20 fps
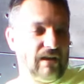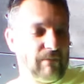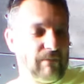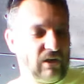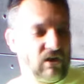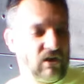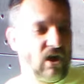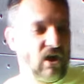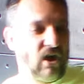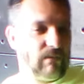I
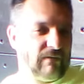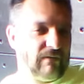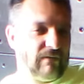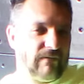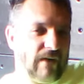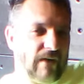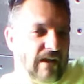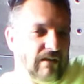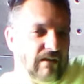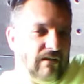bought a Harbor
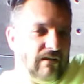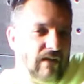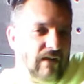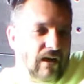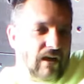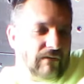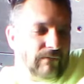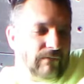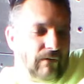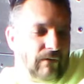Freight
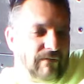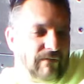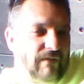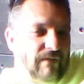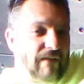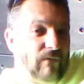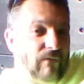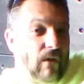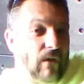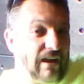
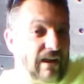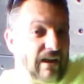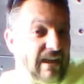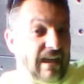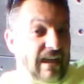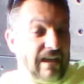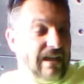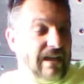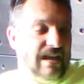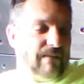45-watt
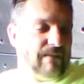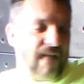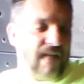kit,